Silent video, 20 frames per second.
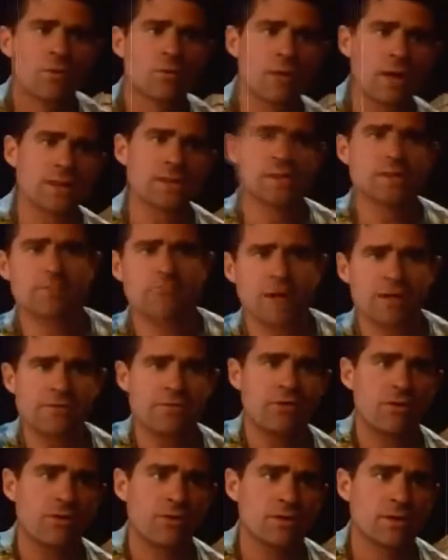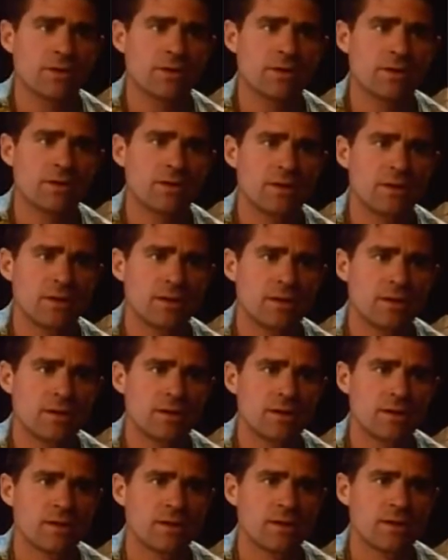Why is it my fault? It's
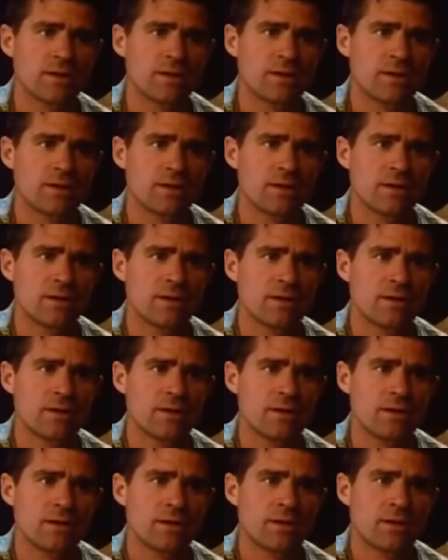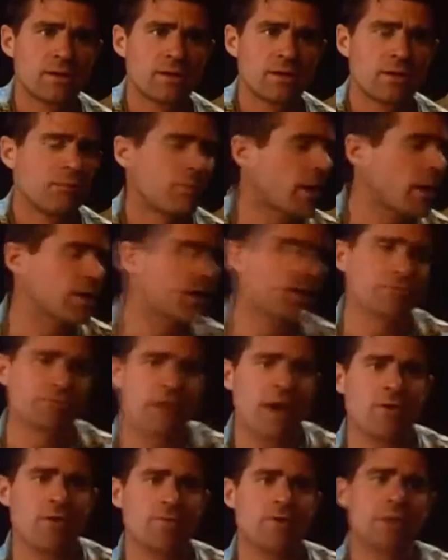always been your fault. Michael, if
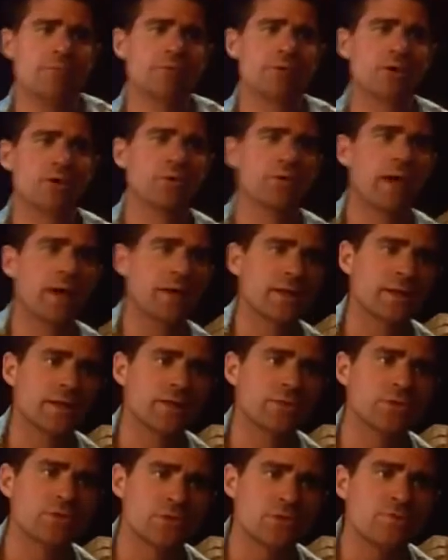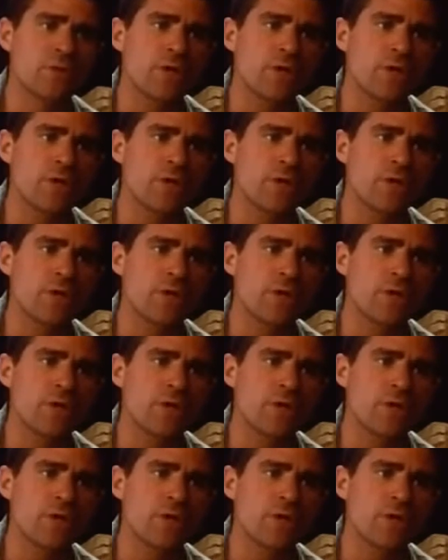I remember correctly, it was